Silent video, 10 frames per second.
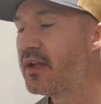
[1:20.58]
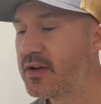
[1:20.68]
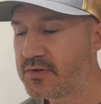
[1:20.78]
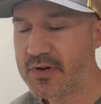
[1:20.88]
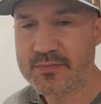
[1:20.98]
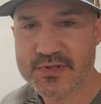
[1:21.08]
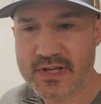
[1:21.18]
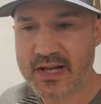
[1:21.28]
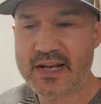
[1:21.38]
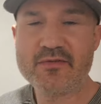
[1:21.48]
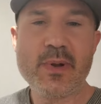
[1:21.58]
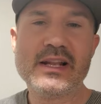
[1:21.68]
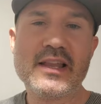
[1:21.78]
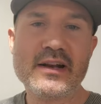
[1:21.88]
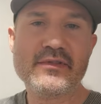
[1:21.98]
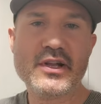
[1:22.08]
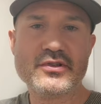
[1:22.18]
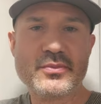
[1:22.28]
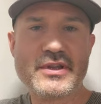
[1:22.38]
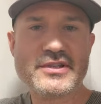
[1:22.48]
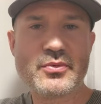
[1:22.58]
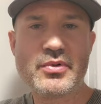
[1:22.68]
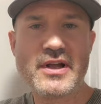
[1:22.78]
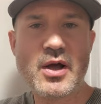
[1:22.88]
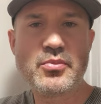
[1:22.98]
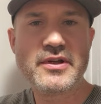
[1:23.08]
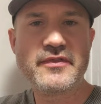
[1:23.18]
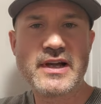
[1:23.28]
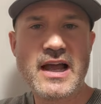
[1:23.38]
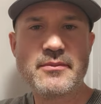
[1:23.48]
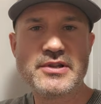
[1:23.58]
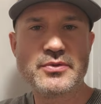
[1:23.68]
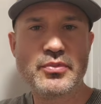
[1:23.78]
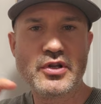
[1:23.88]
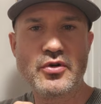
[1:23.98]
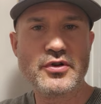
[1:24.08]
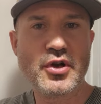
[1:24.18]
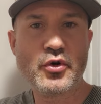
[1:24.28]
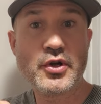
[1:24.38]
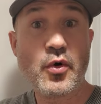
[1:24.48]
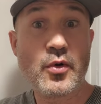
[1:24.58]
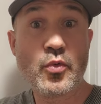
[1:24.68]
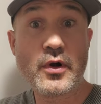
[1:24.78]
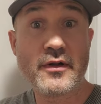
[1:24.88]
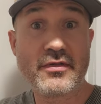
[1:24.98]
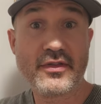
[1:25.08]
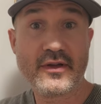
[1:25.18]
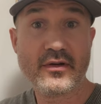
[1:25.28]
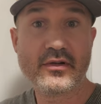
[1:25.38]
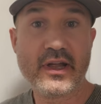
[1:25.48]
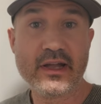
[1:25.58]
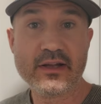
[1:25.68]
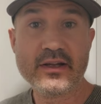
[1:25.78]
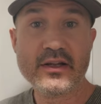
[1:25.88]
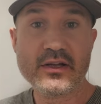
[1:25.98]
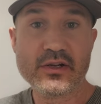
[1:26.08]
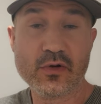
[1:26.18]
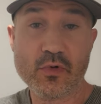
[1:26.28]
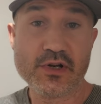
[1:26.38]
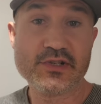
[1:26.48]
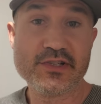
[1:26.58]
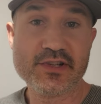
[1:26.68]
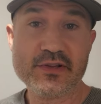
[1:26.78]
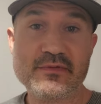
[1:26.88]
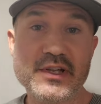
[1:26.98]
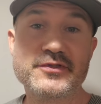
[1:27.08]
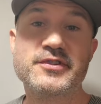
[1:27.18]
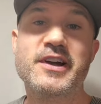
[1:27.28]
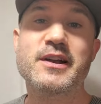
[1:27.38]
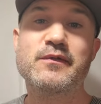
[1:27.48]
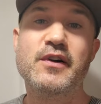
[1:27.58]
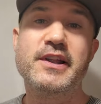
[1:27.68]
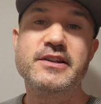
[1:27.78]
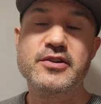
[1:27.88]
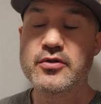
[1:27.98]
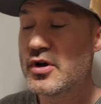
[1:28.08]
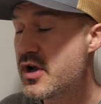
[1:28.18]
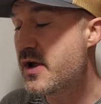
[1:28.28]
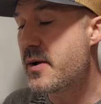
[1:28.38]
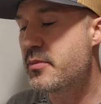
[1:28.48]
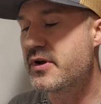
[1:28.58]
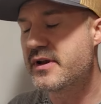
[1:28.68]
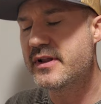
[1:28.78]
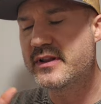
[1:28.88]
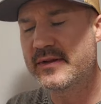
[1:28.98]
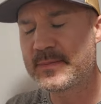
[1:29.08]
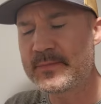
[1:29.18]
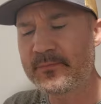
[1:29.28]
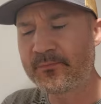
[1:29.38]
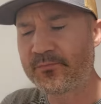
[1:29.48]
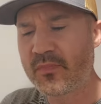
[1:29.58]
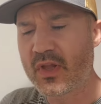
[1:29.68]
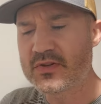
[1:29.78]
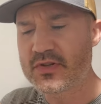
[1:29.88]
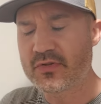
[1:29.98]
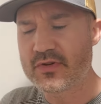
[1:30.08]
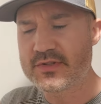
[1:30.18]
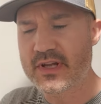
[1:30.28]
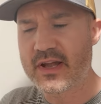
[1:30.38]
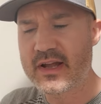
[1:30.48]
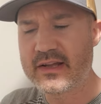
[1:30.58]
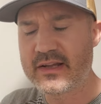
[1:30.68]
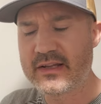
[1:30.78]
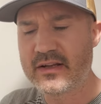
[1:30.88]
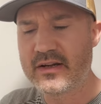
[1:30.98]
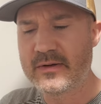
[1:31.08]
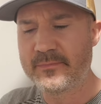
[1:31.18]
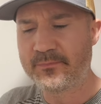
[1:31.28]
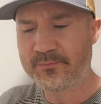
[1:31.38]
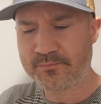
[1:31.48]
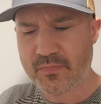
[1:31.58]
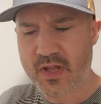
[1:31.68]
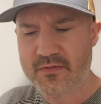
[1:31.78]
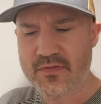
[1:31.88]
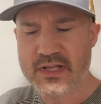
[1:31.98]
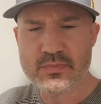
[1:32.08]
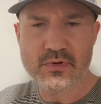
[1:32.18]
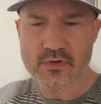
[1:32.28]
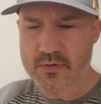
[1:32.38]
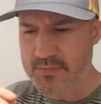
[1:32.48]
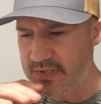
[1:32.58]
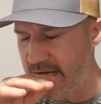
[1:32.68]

Here's what I'm saying, and I've made a lot of videos about this. I'll put it, I'll put it in the comments below. Know your worth, okay? you can watch these other videos. They're kind of funny too. But so there's a guy in um, a Facebook group